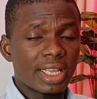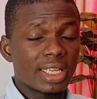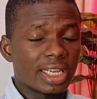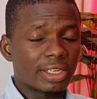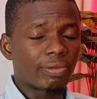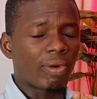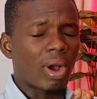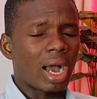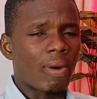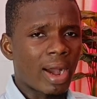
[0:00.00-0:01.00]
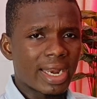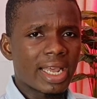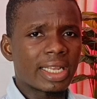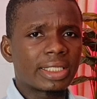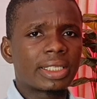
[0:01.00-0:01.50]
Yes, for our
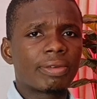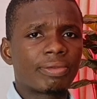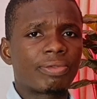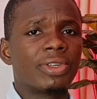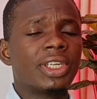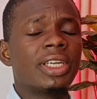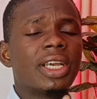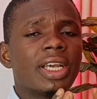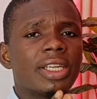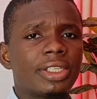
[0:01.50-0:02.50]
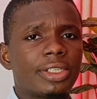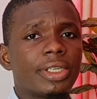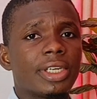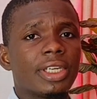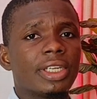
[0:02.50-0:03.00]
next free
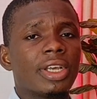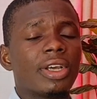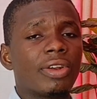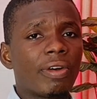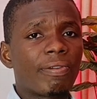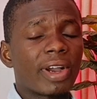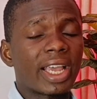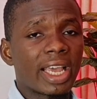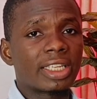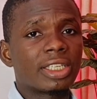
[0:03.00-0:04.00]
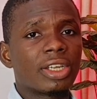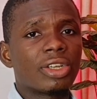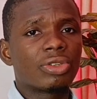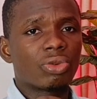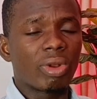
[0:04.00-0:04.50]
training. Don't forget
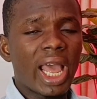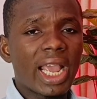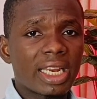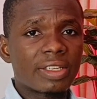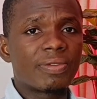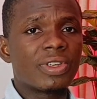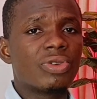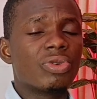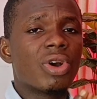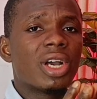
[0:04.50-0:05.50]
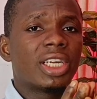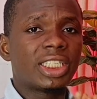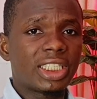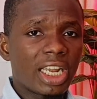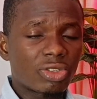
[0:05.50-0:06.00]
to like this video,
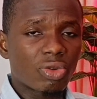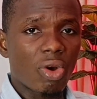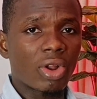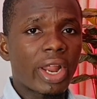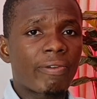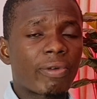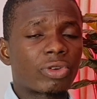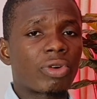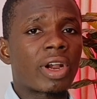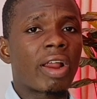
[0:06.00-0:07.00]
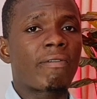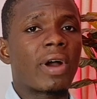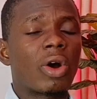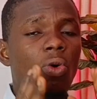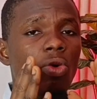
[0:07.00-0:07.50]
share to other
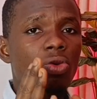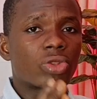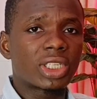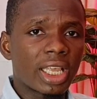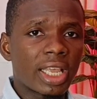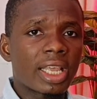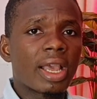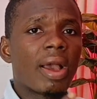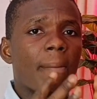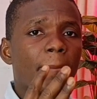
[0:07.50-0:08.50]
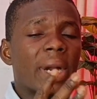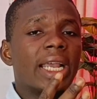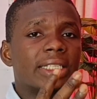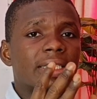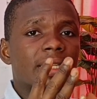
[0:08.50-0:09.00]
photographers who you think
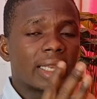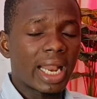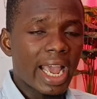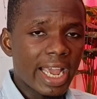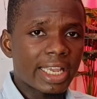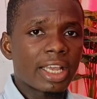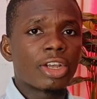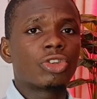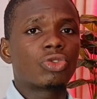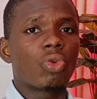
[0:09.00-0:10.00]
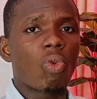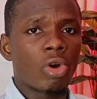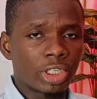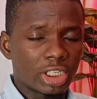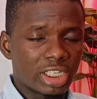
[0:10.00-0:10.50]
might like to
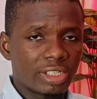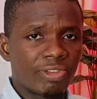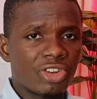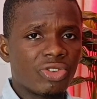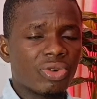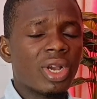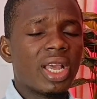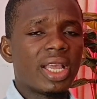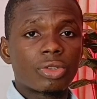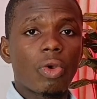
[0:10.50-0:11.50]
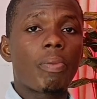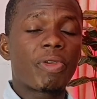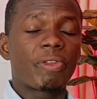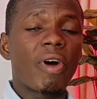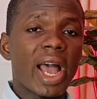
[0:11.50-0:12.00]
watch this video. So
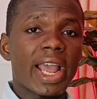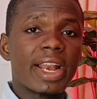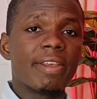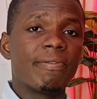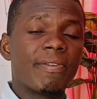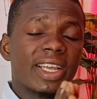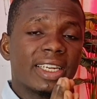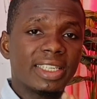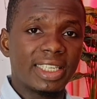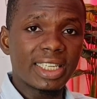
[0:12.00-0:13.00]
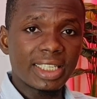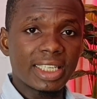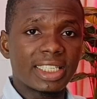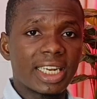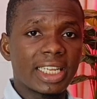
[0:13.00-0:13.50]
before I leave, this
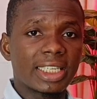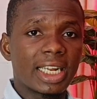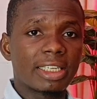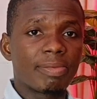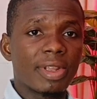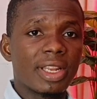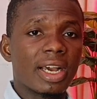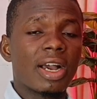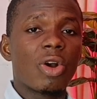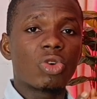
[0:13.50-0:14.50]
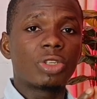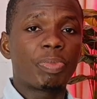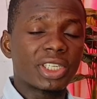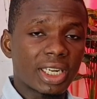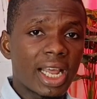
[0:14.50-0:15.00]
is Nice Light Media. We
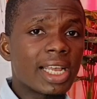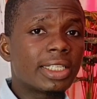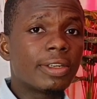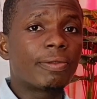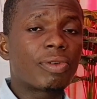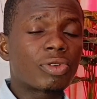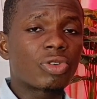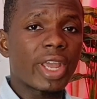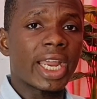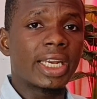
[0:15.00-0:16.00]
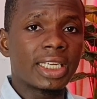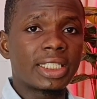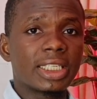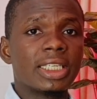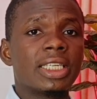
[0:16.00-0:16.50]
specialize in photo
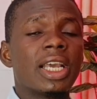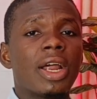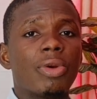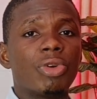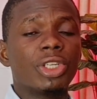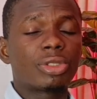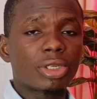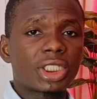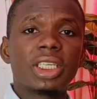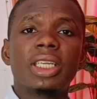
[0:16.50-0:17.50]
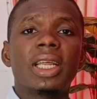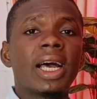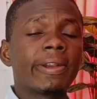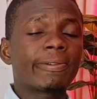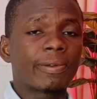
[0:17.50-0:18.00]
editing, retouching
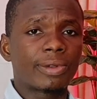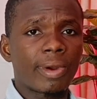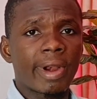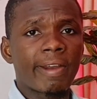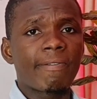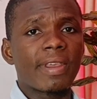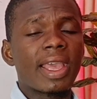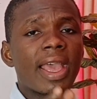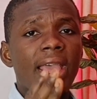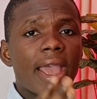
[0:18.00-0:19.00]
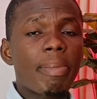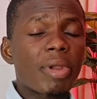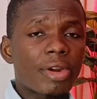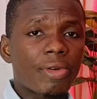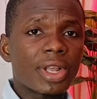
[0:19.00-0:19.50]
and photography,
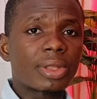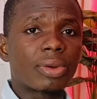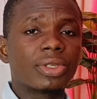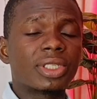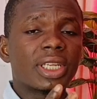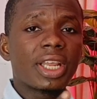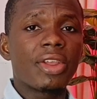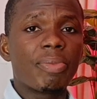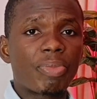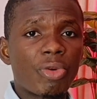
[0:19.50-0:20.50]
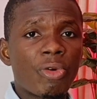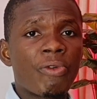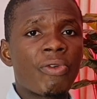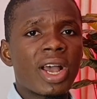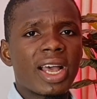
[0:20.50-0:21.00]
helping creators
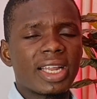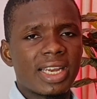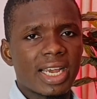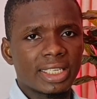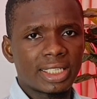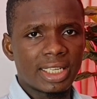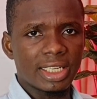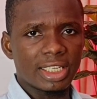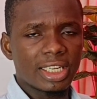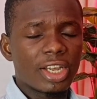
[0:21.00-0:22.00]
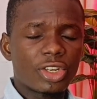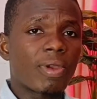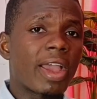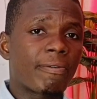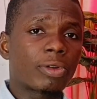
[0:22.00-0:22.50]
improve their skills. If
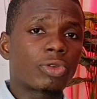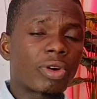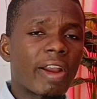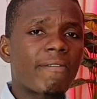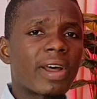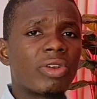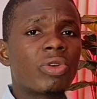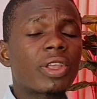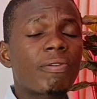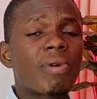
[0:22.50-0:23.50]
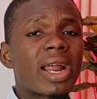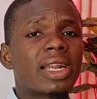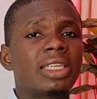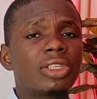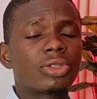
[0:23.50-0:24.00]
you are a photographer looking for an
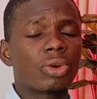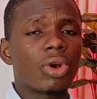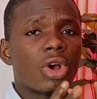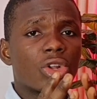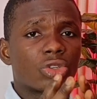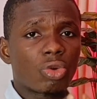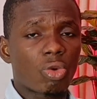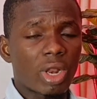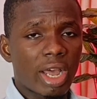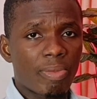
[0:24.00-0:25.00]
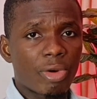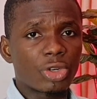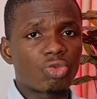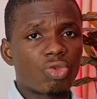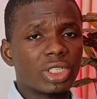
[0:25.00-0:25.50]
editor to
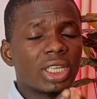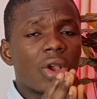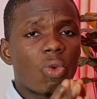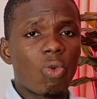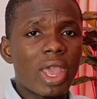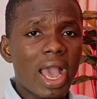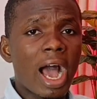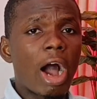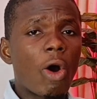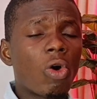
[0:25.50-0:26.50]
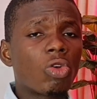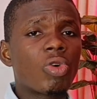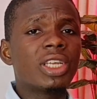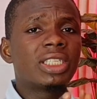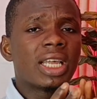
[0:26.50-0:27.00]
collaborate with, we are
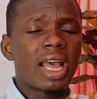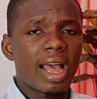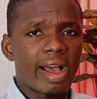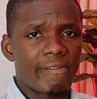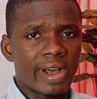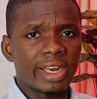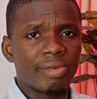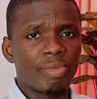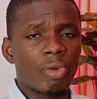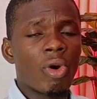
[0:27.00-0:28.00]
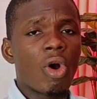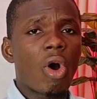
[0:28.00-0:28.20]
always available.